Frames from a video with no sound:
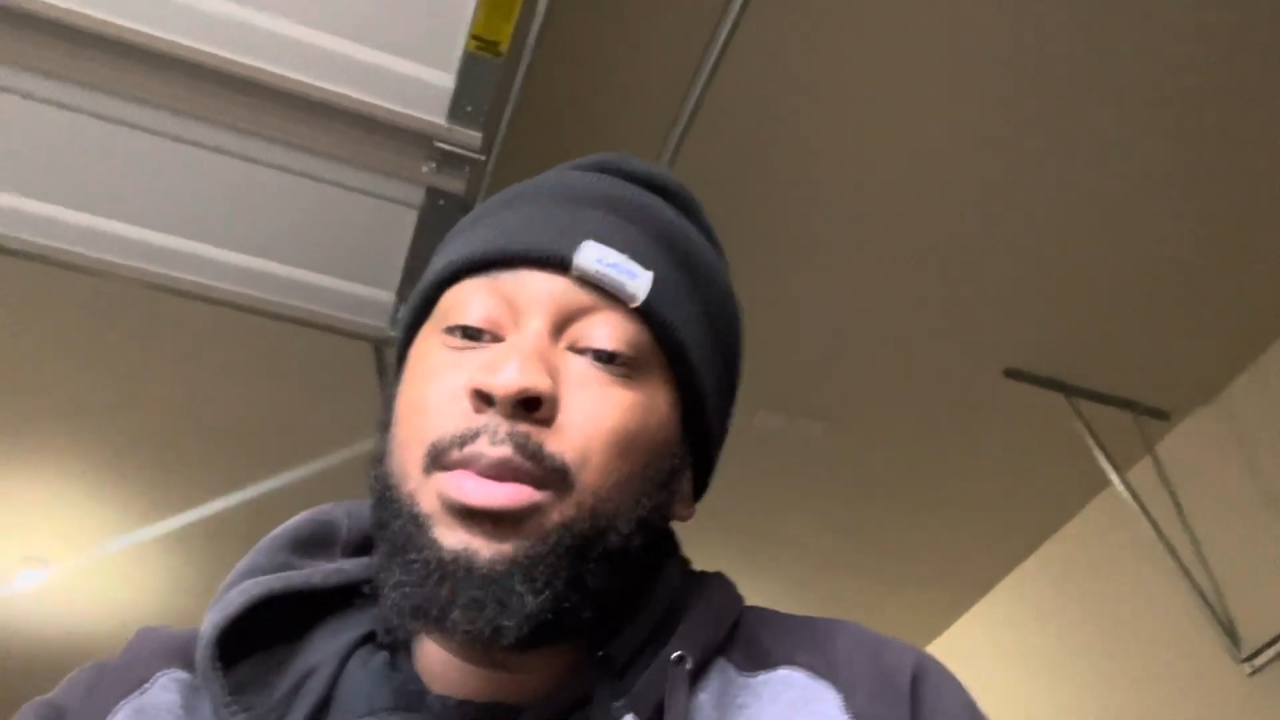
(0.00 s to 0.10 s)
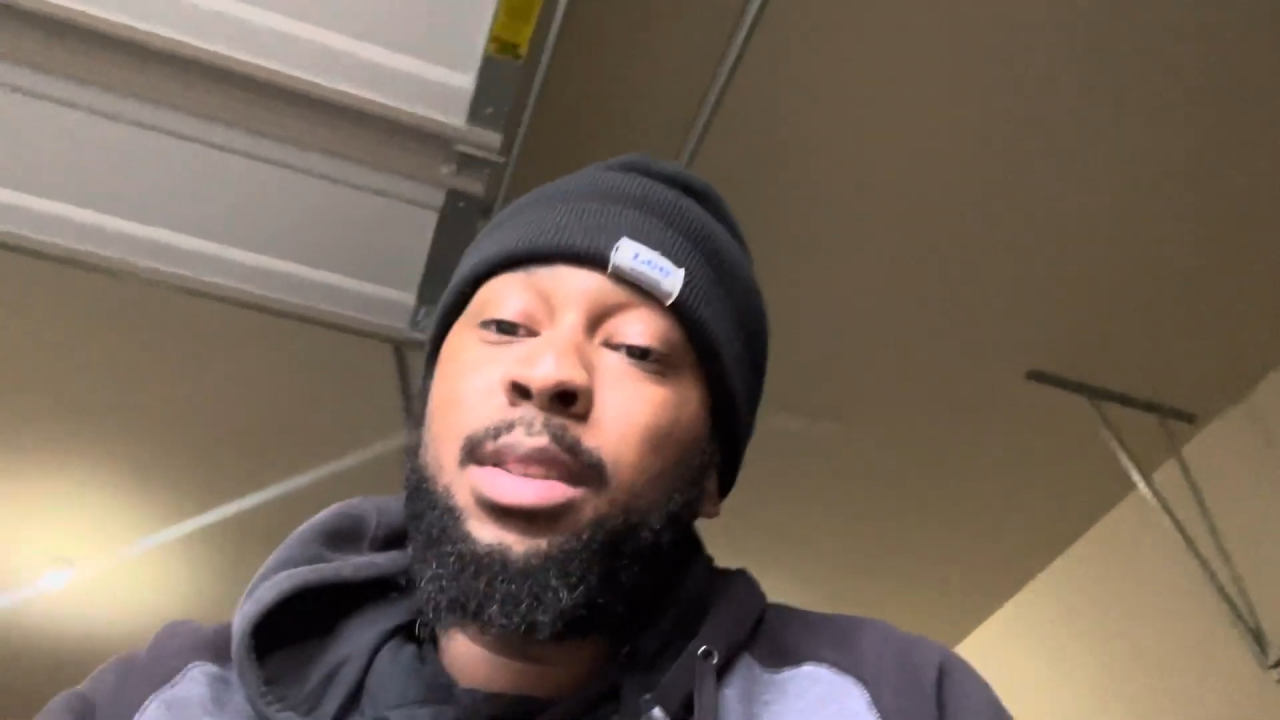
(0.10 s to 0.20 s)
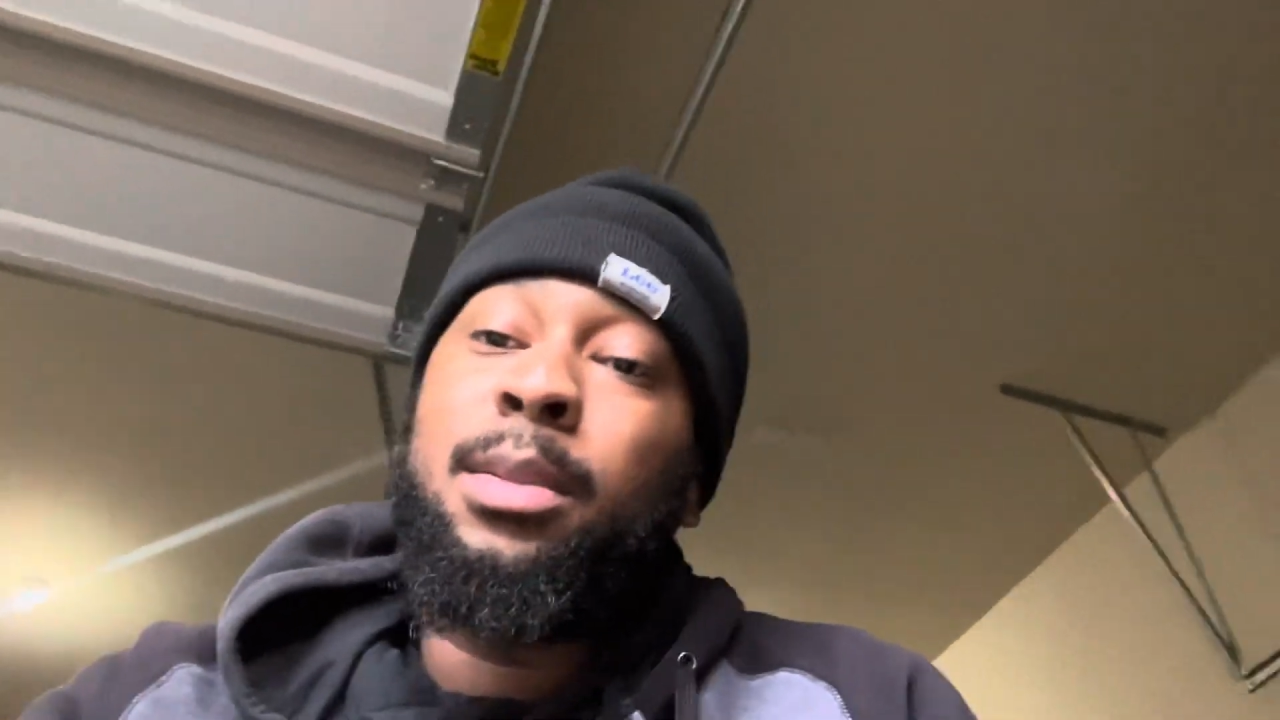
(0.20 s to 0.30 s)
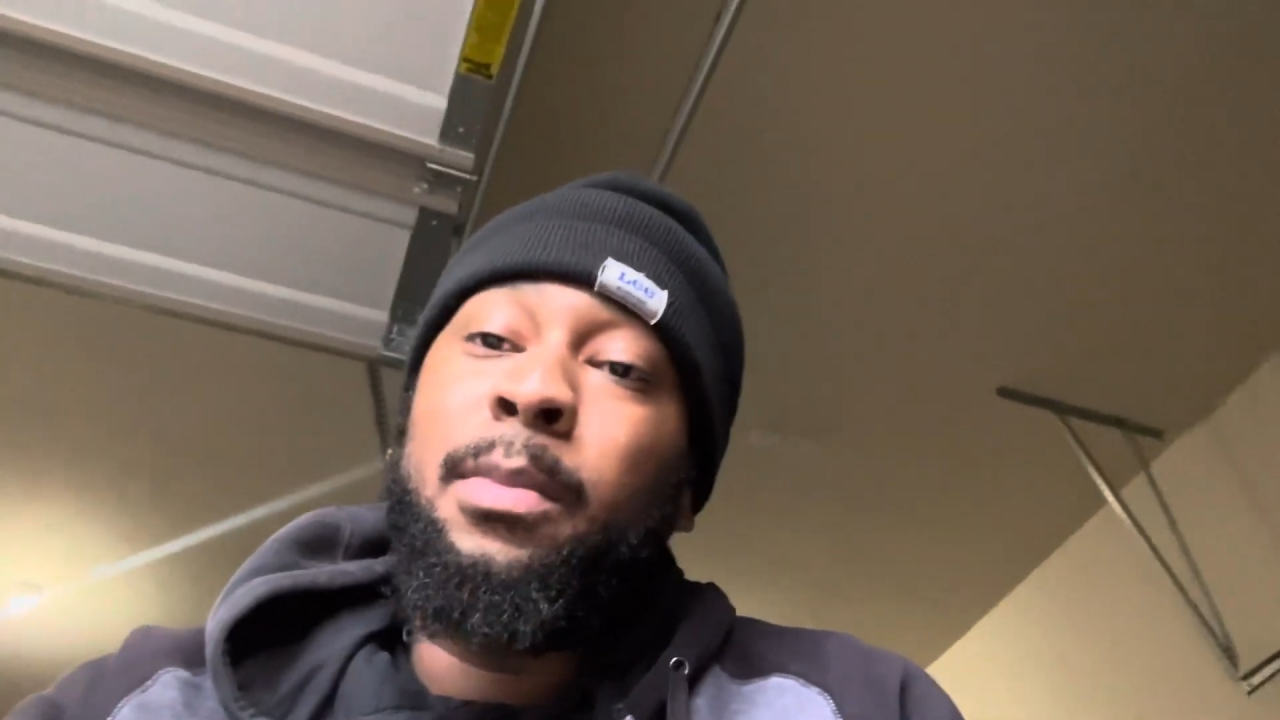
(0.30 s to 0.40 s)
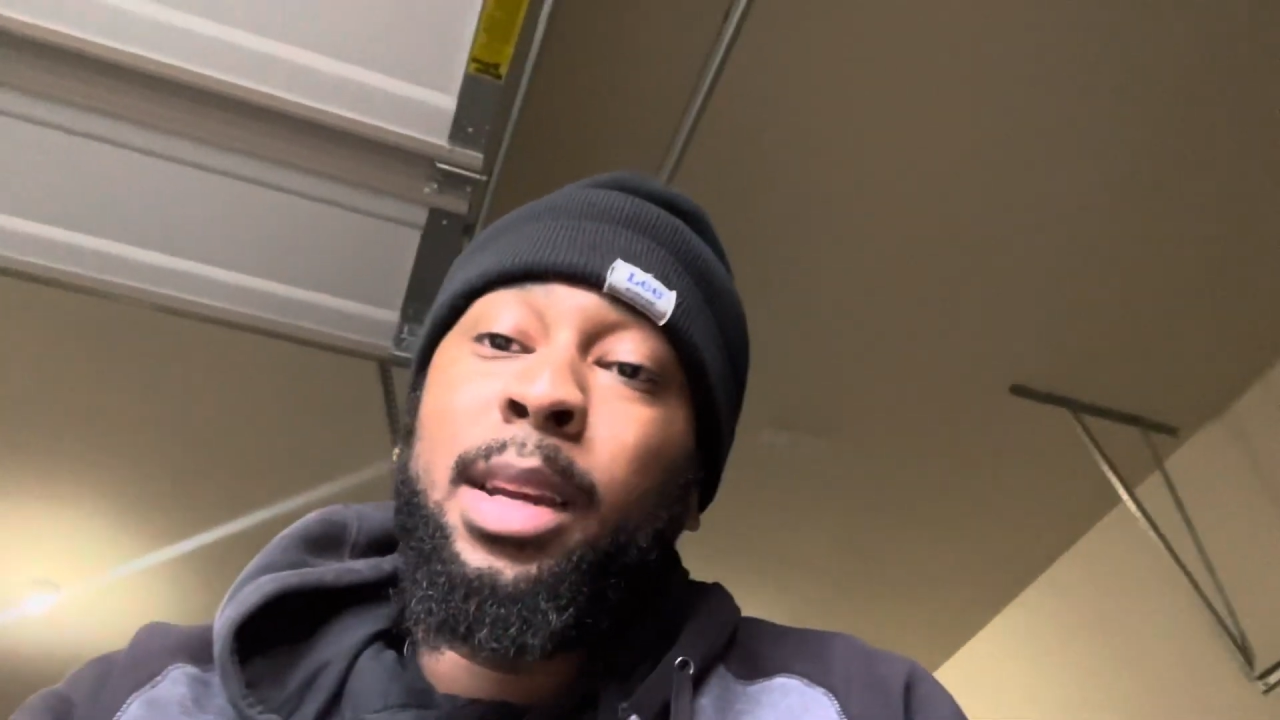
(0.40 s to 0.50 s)

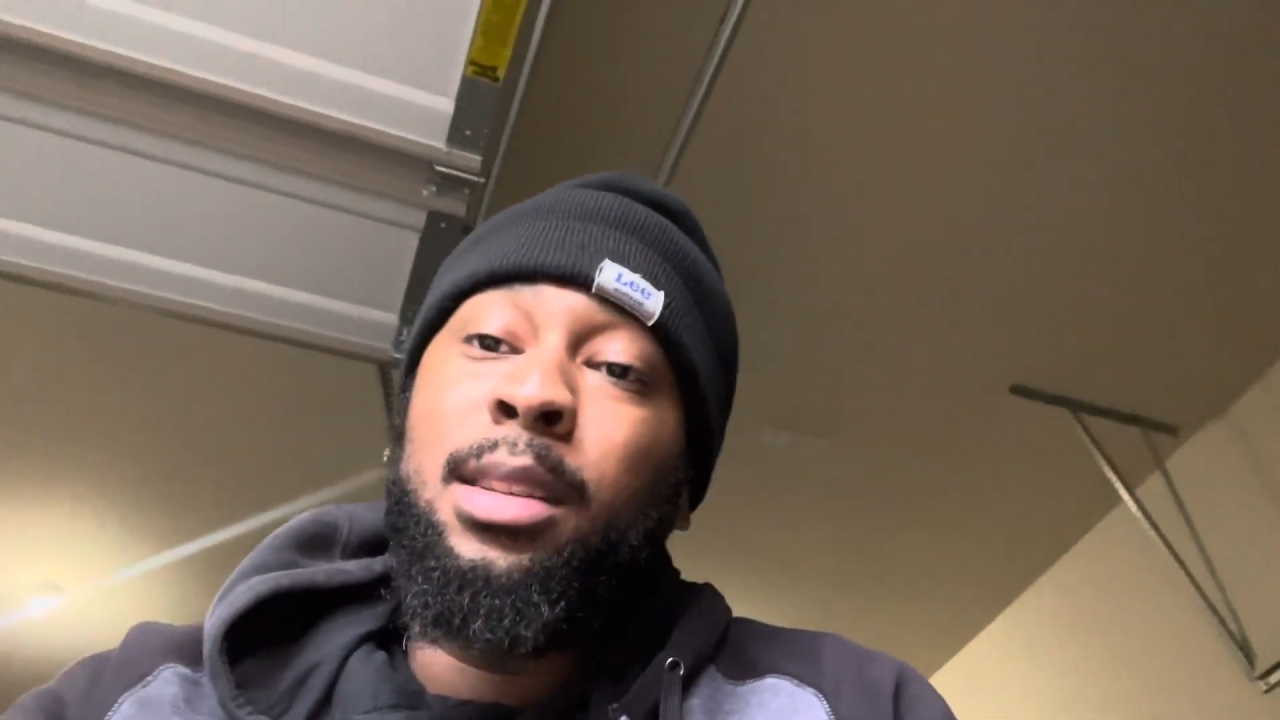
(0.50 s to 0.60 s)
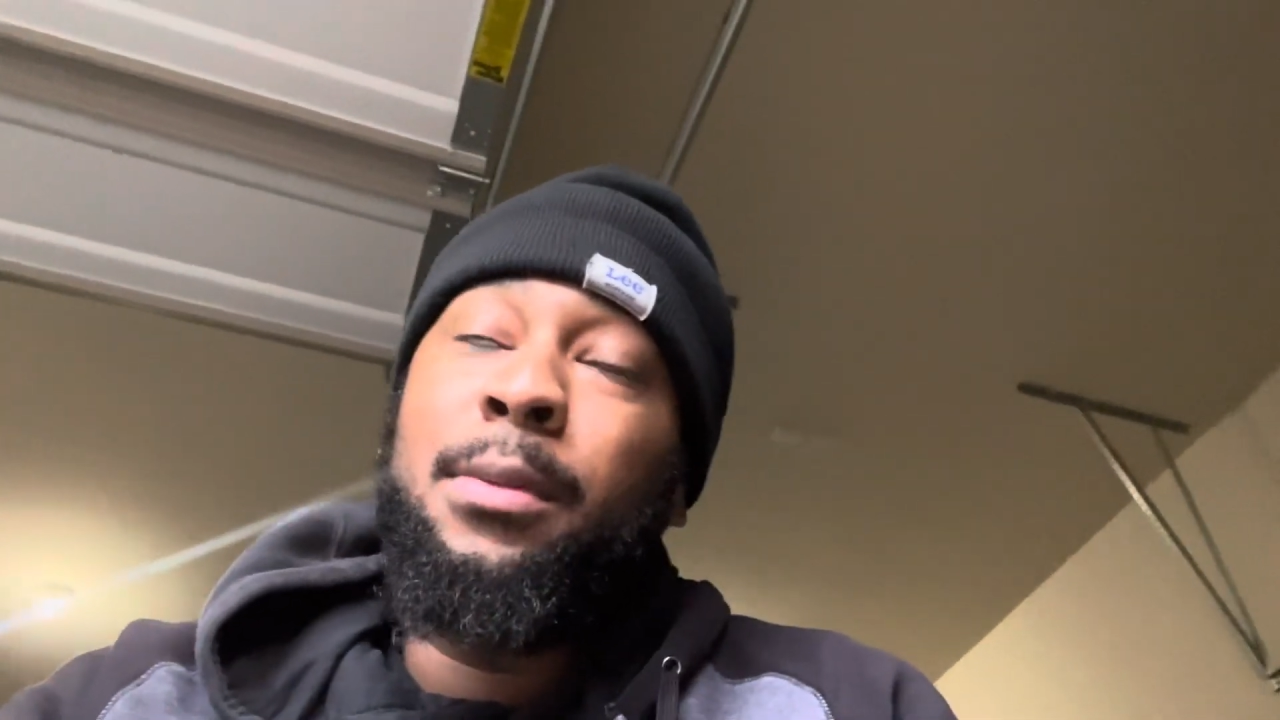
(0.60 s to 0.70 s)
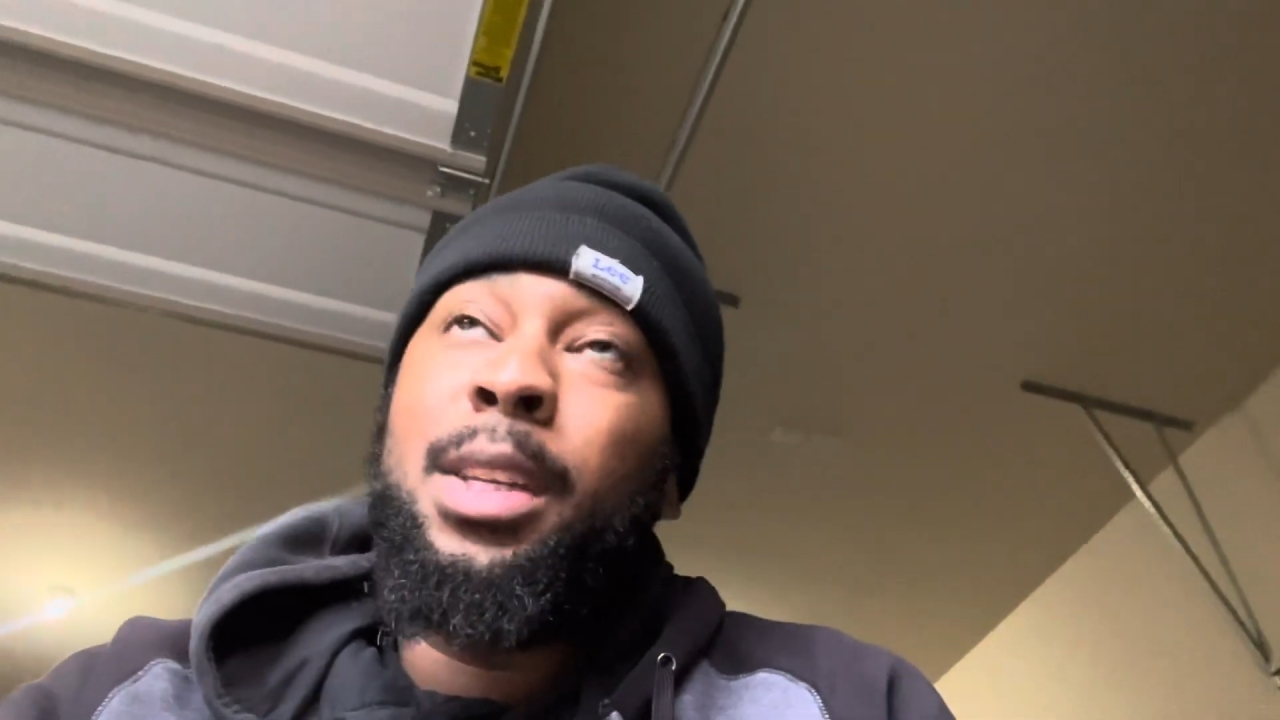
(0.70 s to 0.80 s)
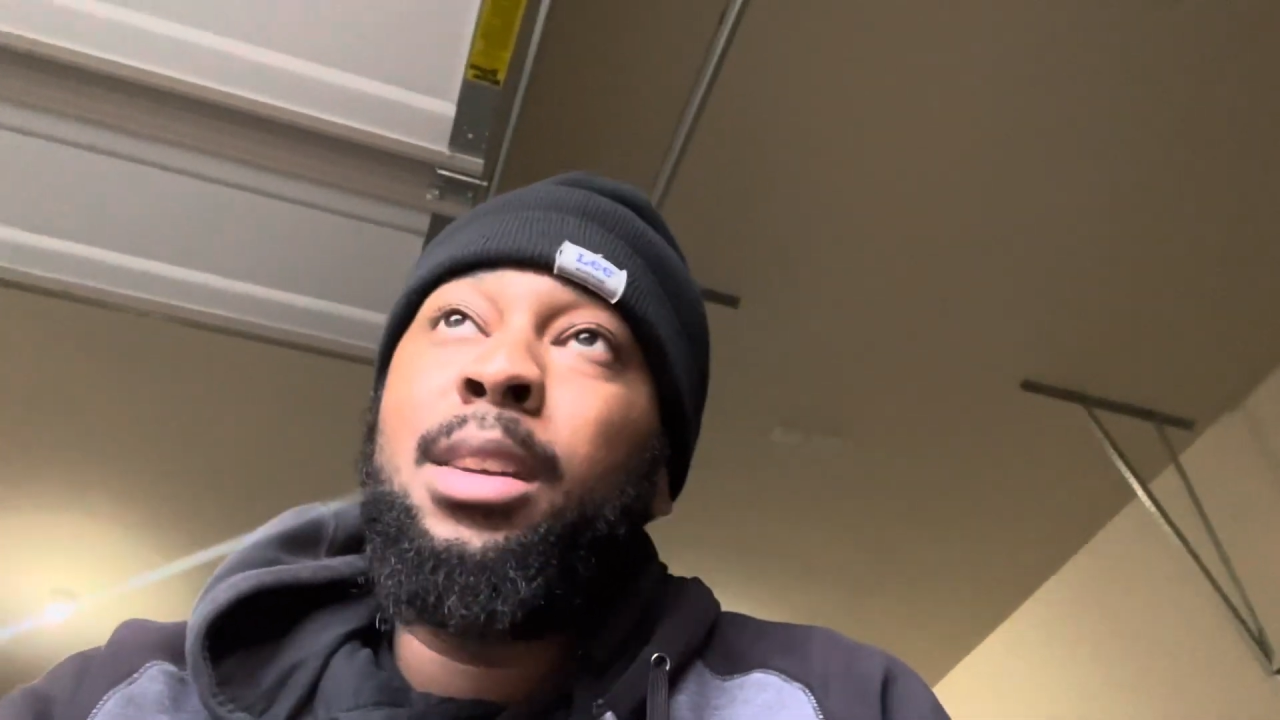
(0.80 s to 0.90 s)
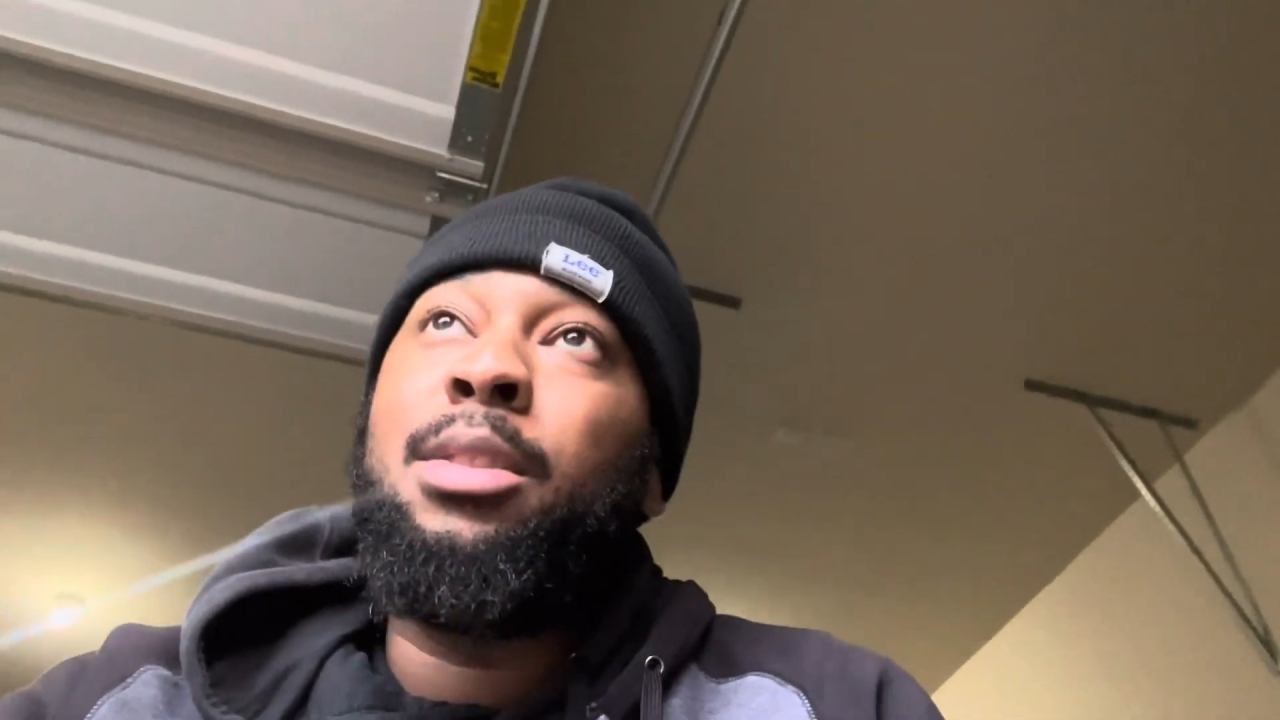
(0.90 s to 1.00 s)
want to make this
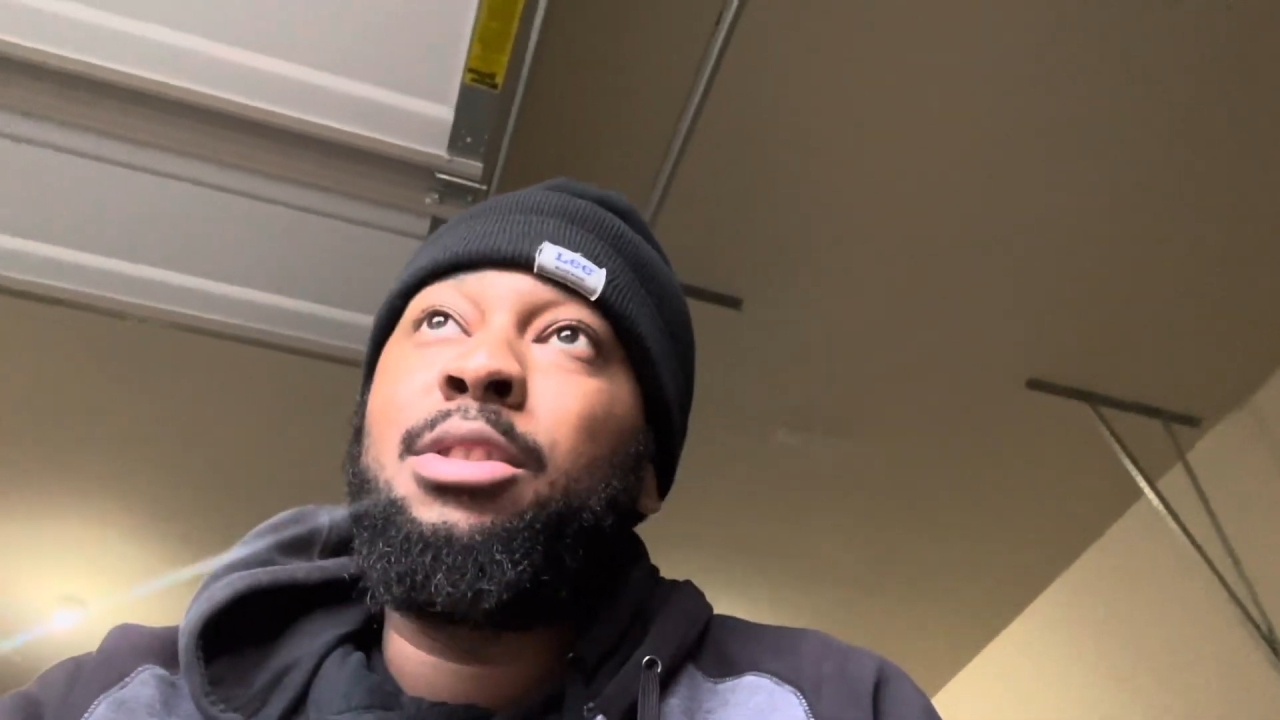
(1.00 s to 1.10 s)
video